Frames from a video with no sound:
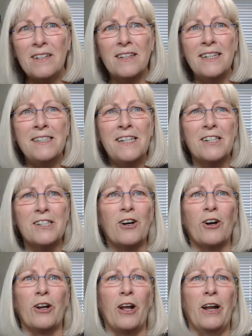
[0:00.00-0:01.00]
Let's get
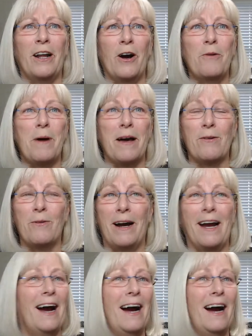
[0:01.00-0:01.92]
started. And oh, by the way,